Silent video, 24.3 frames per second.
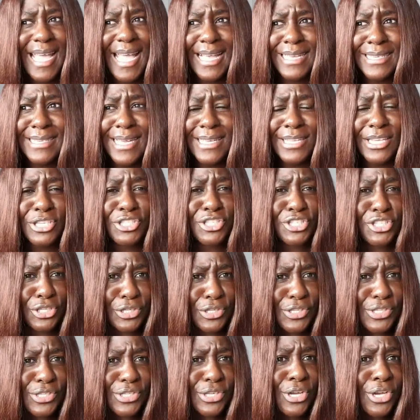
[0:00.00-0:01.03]
ended in
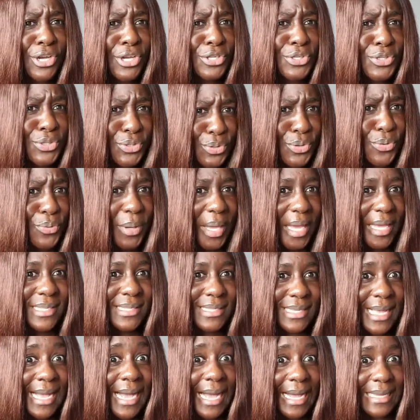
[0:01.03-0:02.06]
just two
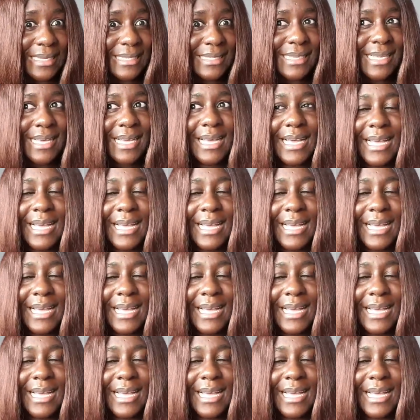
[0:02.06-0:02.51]
weeks, guys,